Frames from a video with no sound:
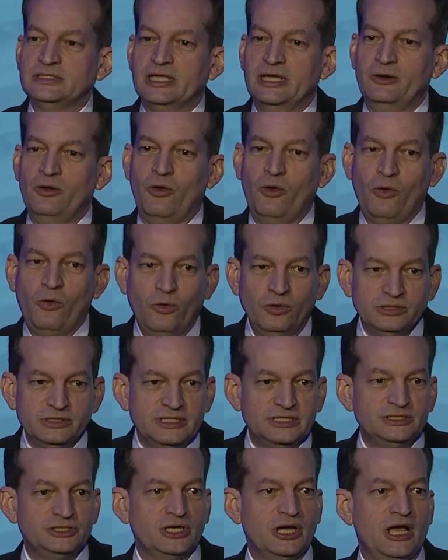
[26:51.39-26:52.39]
and
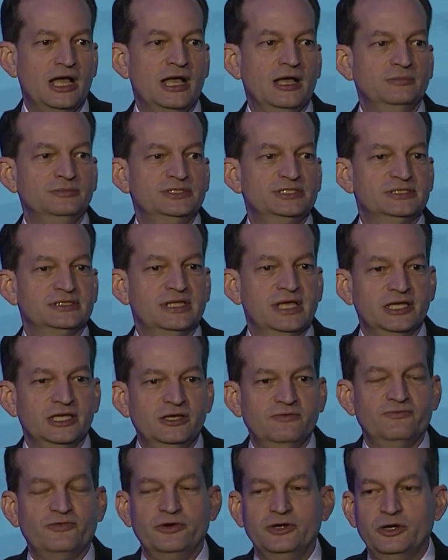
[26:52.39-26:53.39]
holding jobs, thank
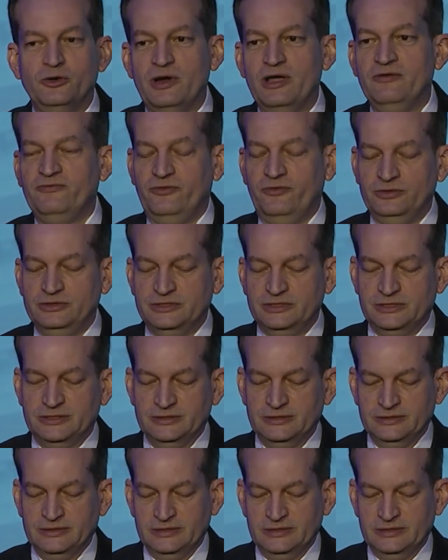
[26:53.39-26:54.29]
you for your efforts.